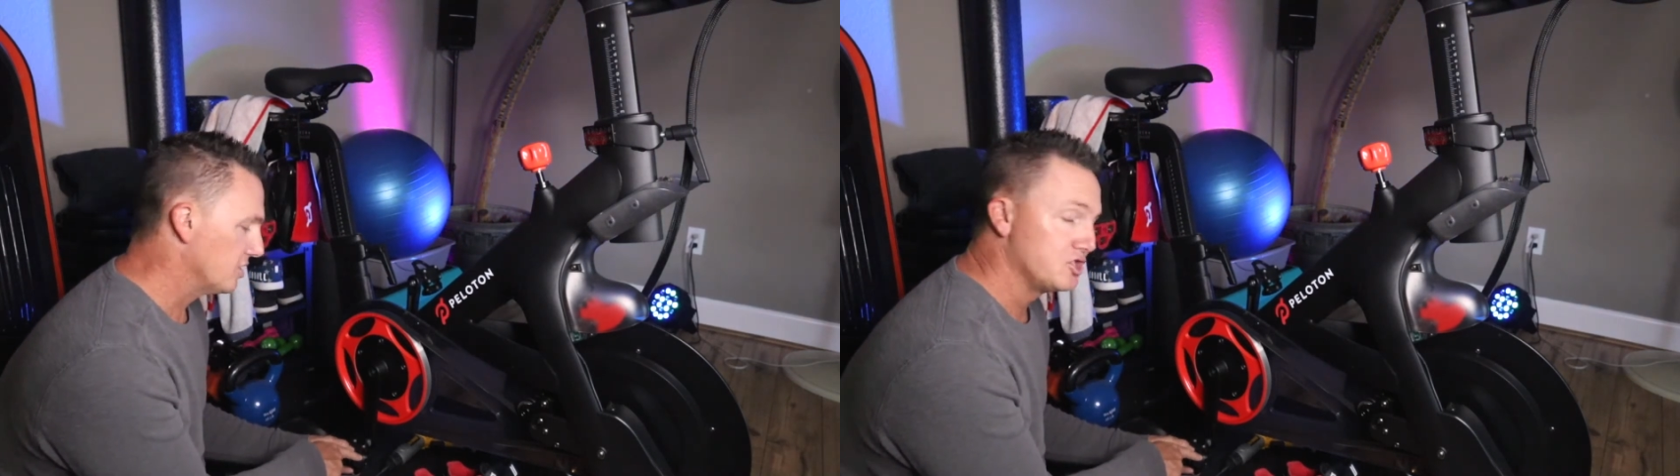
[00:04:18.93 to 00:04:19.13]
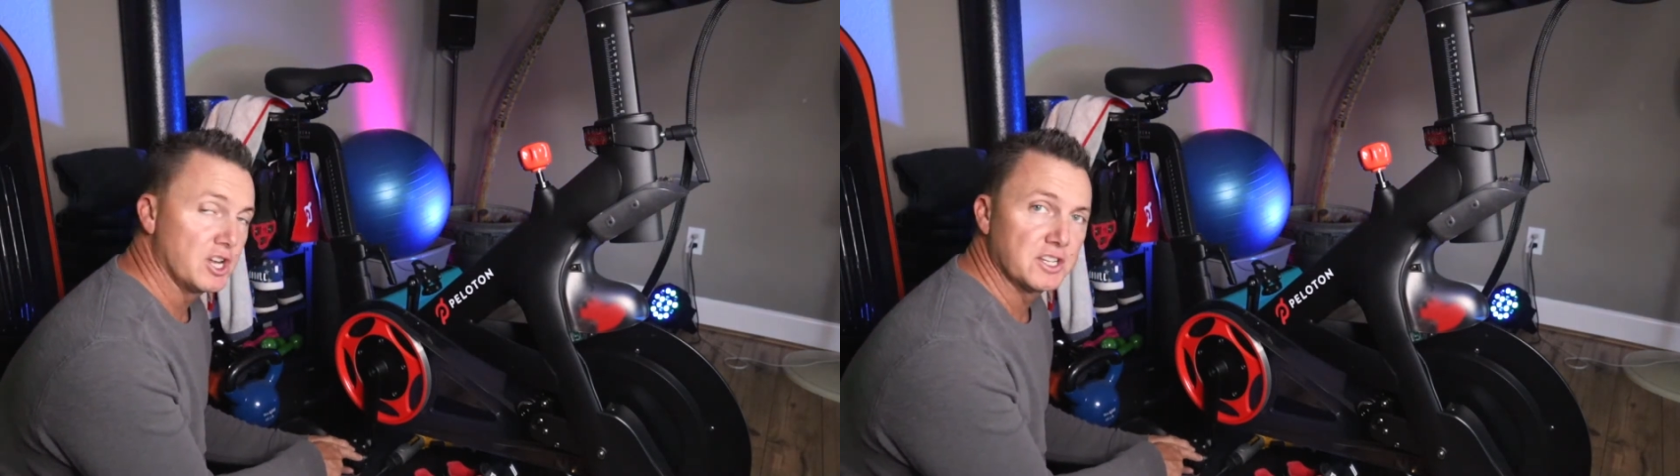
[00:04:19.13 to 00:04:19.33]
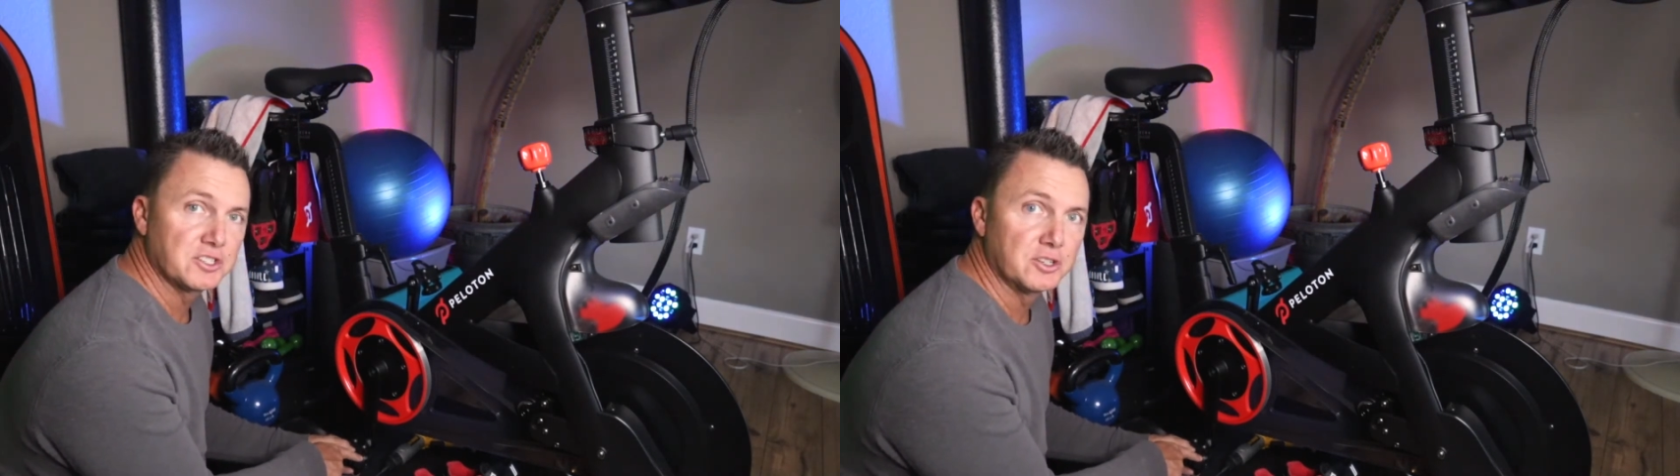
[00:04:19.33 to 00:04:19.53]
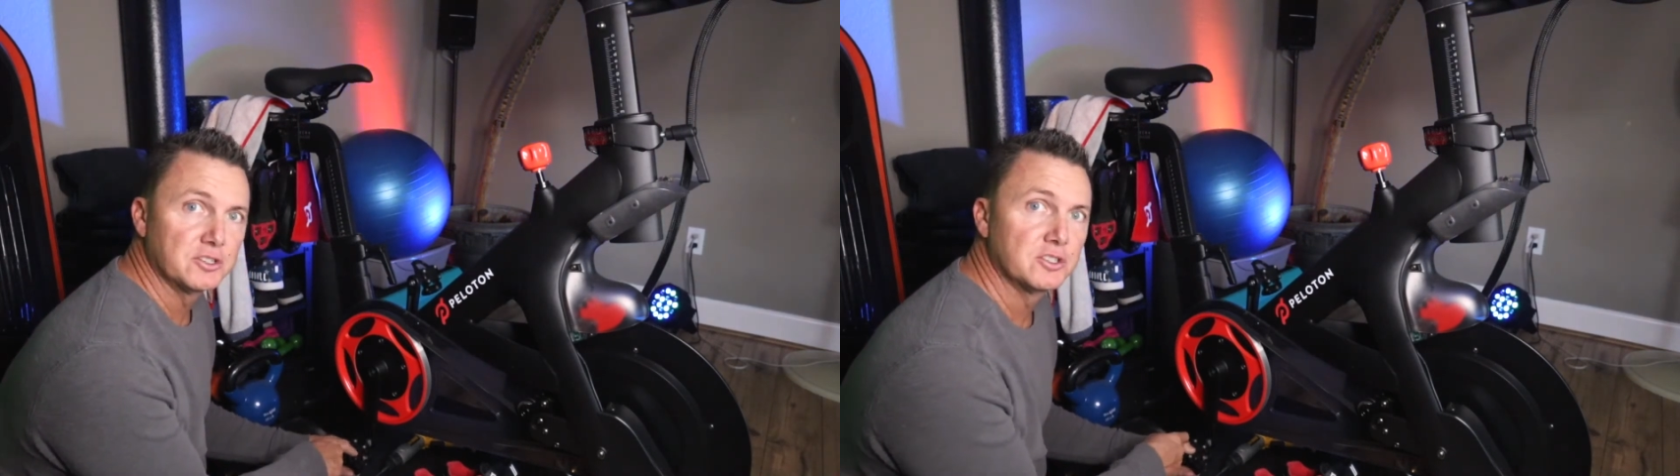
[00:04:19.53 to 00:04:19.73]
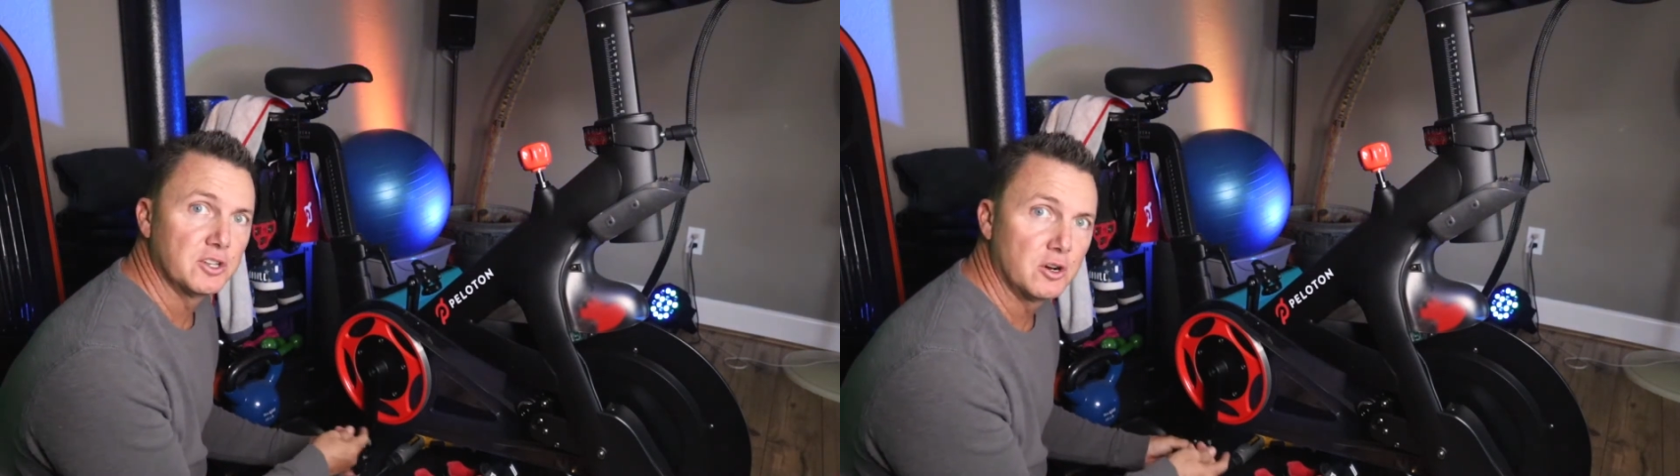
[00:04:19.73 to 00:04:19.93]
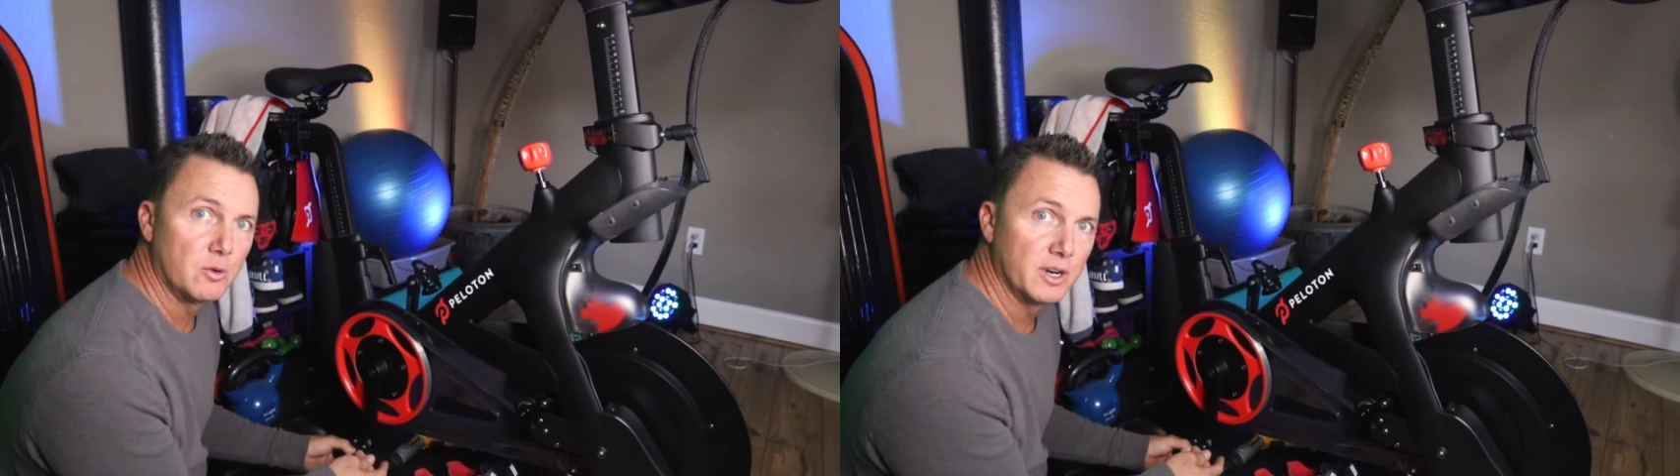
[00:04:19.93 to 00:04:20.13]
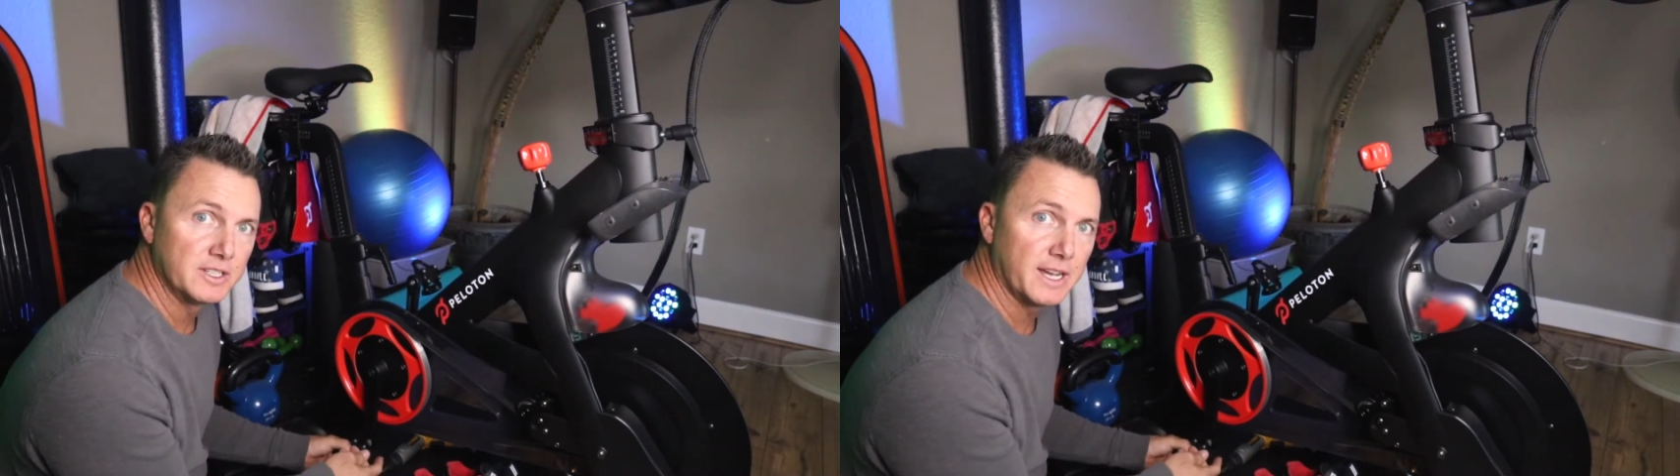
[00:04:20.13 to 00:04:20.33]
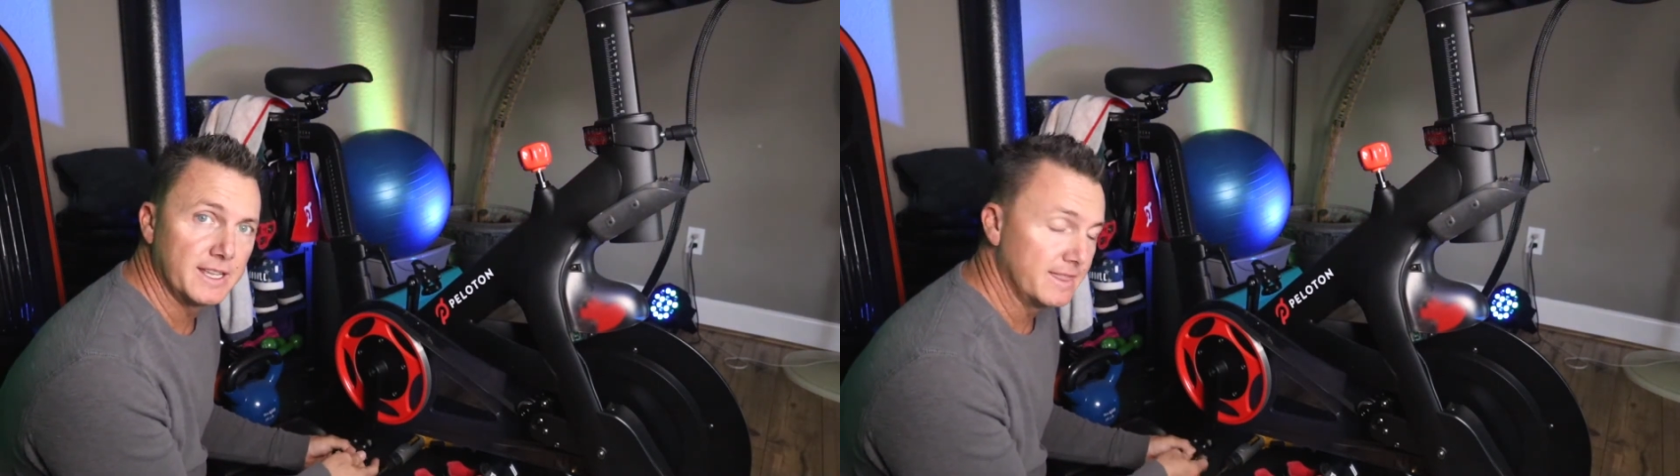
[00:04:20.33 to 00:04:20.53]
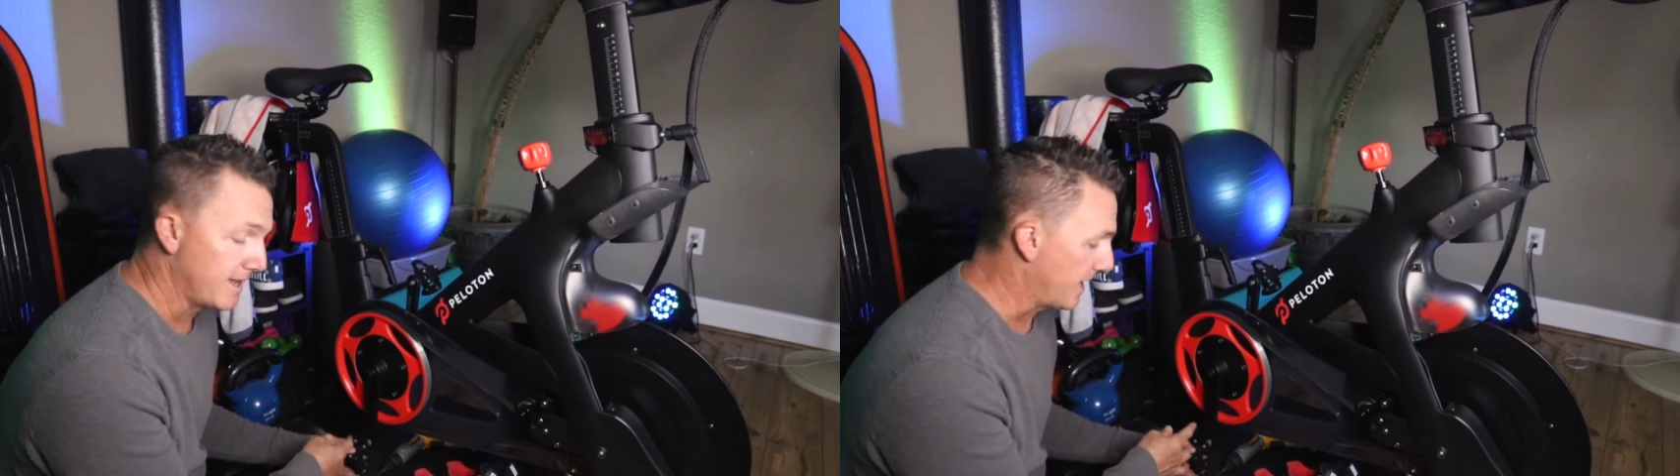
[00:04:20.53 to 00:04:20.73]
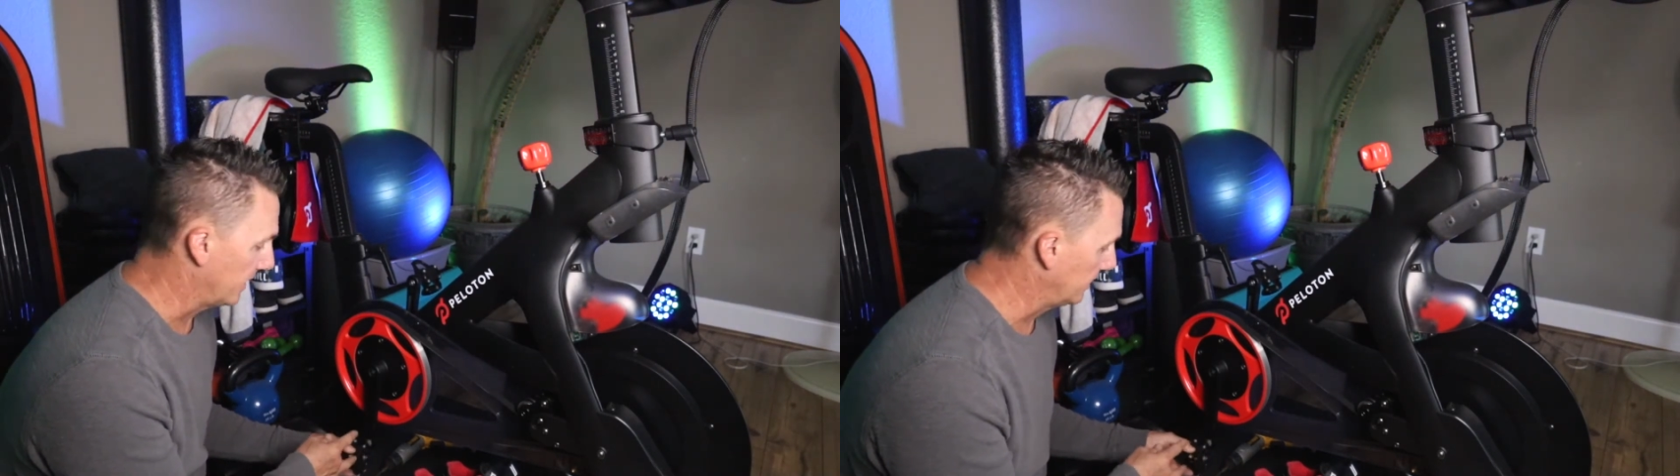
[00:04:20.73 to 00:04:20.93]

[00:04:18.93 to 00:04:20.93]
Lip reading: adjuster, so you don't want to tighten that.